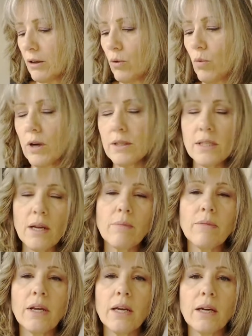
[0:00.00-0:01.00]
You want
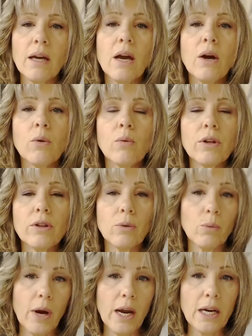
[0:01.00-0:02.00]
something with a
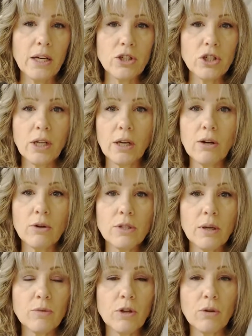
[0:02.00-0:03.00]
range that goes
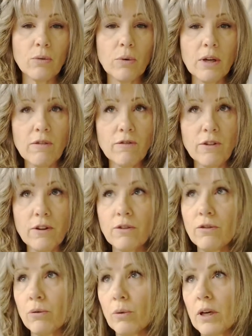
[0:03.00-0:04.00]
up to
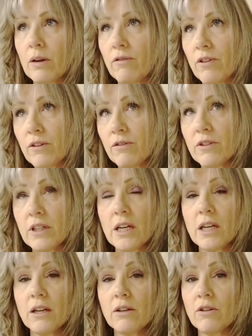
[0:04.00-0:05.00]

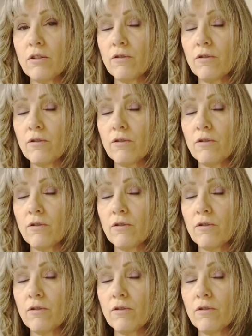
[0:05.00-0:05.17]
350 to